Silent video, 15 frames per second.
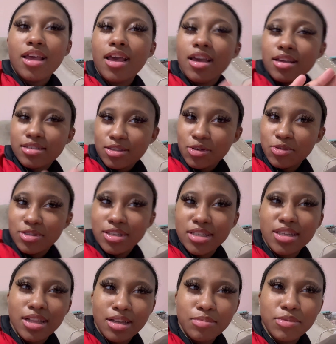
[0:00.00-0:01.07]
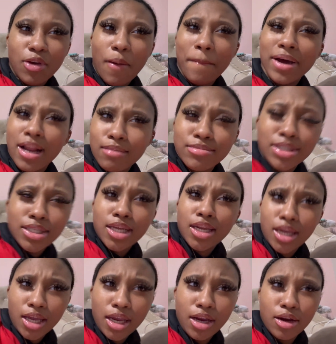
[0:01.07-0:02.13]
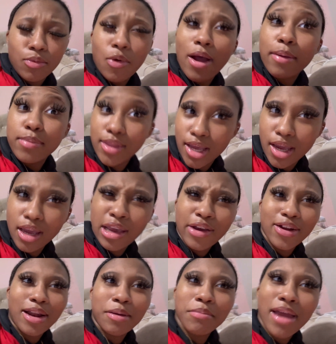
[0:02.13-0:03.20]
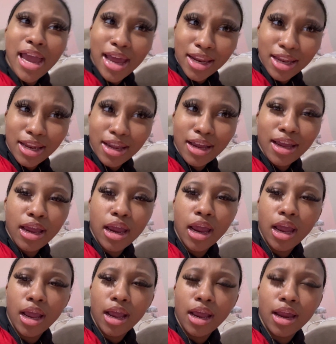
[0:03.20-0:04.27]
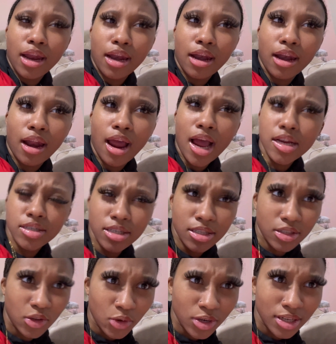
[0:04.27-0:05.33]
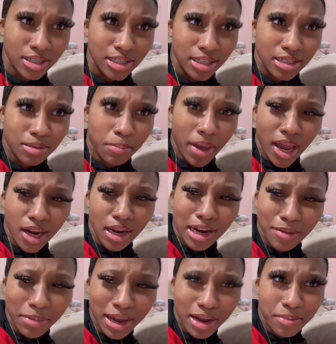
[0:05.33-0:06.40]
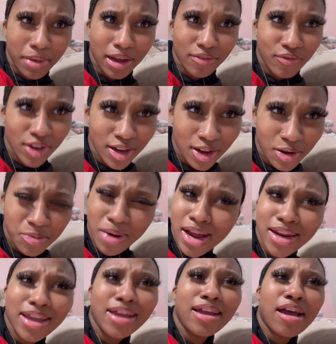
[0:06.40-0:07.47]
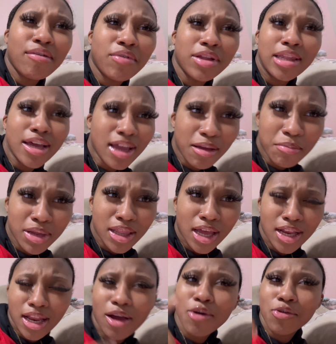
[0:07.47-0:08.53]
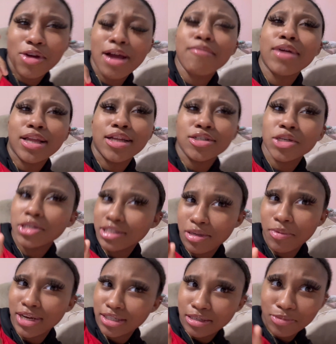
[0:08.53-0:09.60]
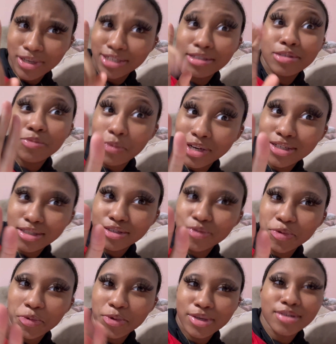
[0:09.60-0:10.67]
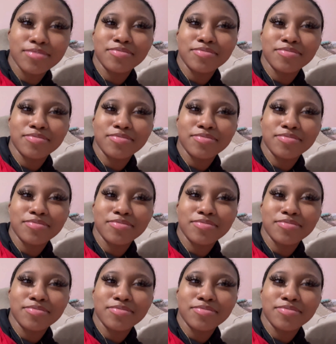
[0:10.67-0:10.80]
Excuse this clip, y'all, but I'm sitting here. Well, I'm laying here and I'm editing. And I just noticed this man in the back of my video. Why did he ever look at me like that? Hold on, I'm gonna let y'all see. Watch this real quick.